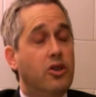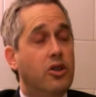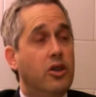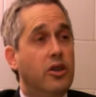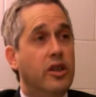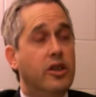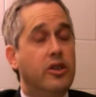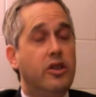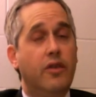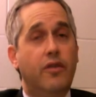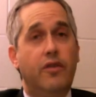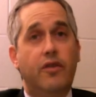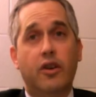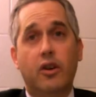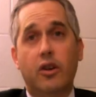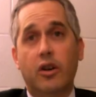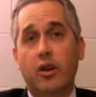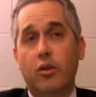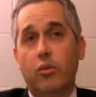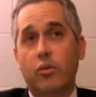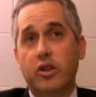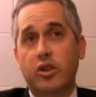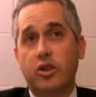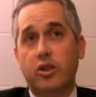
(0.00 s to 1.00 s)
So that's a
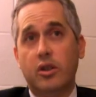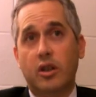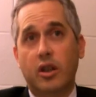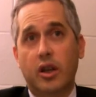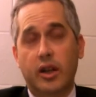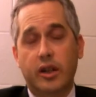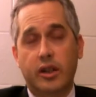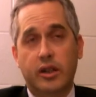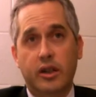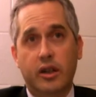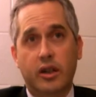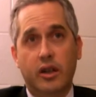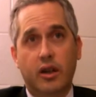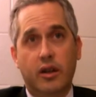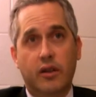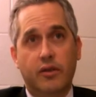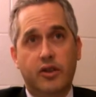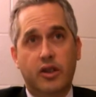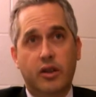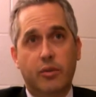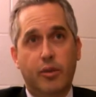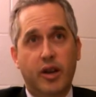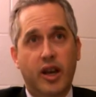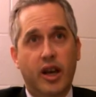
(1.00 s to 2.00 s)
very original idea of
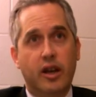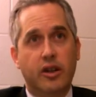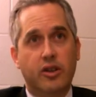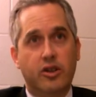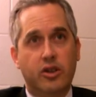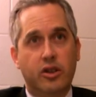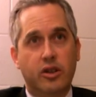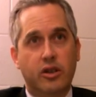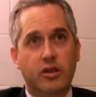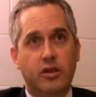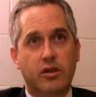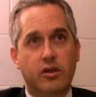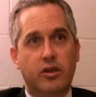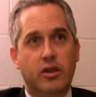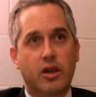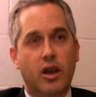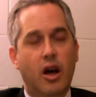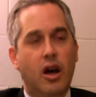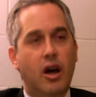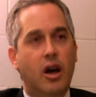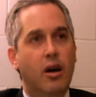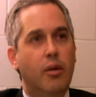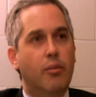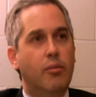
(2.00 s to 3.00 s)
Sebastian's.
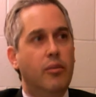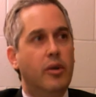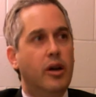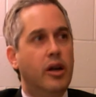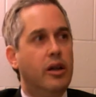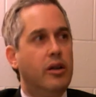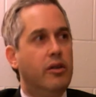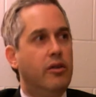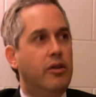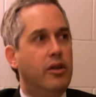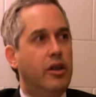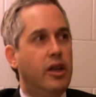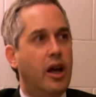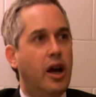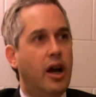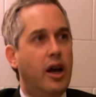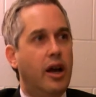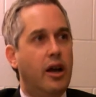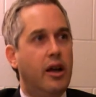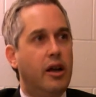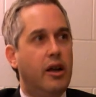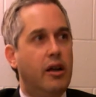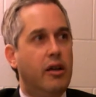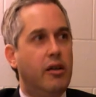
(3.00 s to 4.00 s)
Um, the
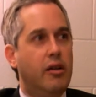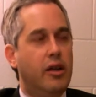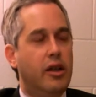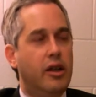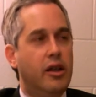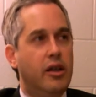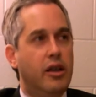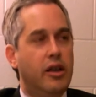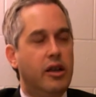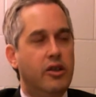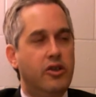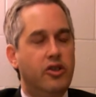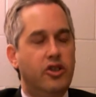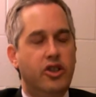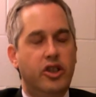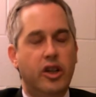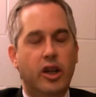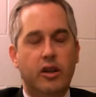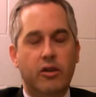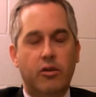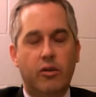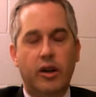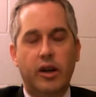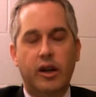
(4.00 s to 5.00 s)
his
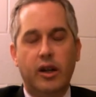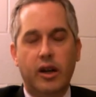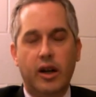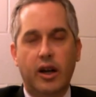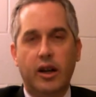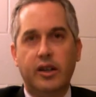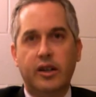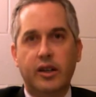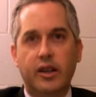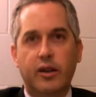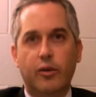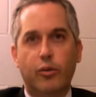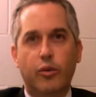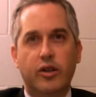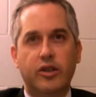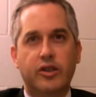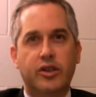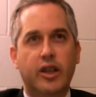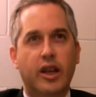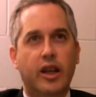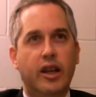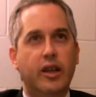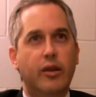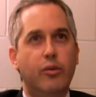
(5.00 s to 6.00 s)
generating idea was
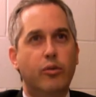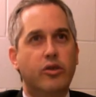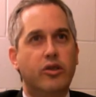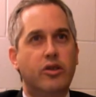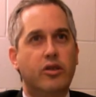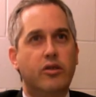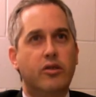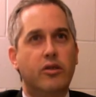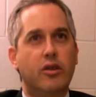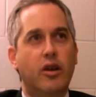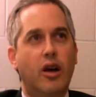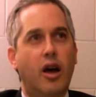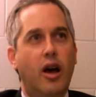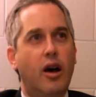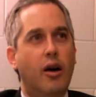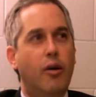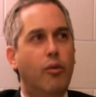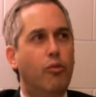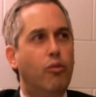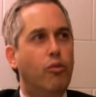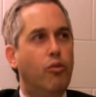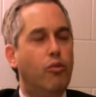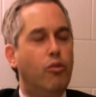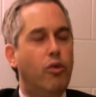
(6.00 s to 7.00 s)
that he was
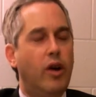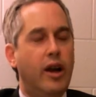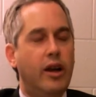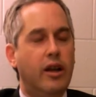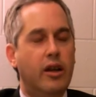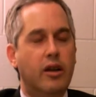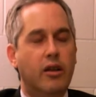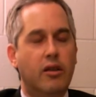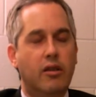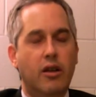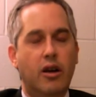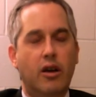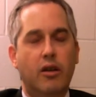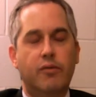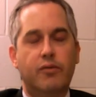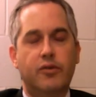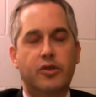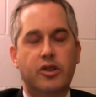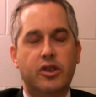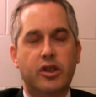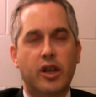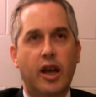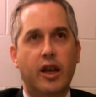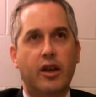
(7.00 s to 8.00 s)
uh, writing a love
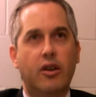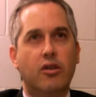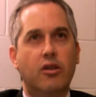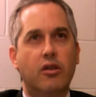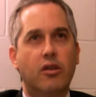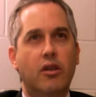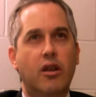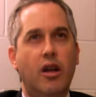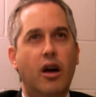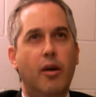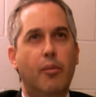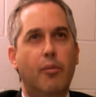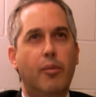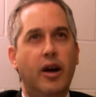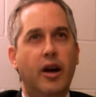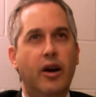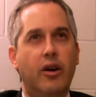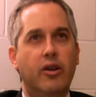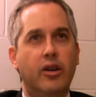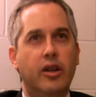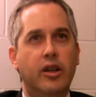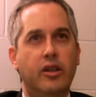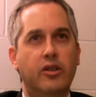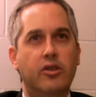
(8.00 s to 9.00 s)
cycle
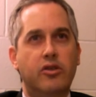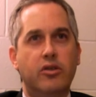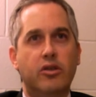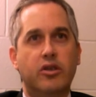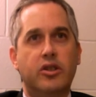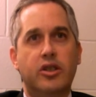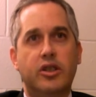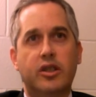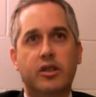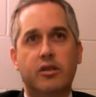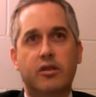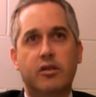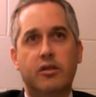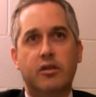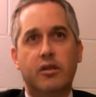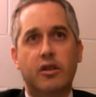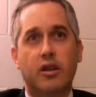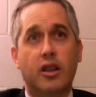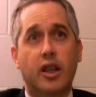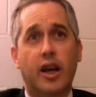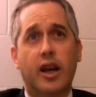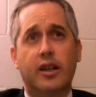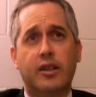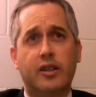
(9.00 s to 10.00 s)
about
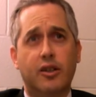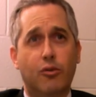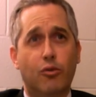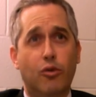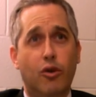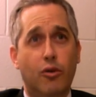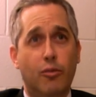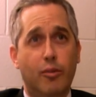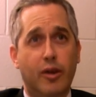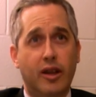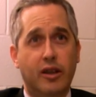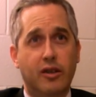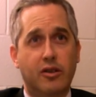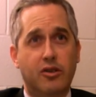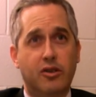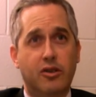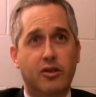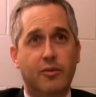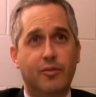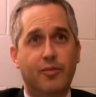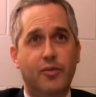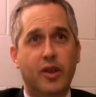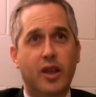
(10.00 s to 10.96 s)
intergalactic romance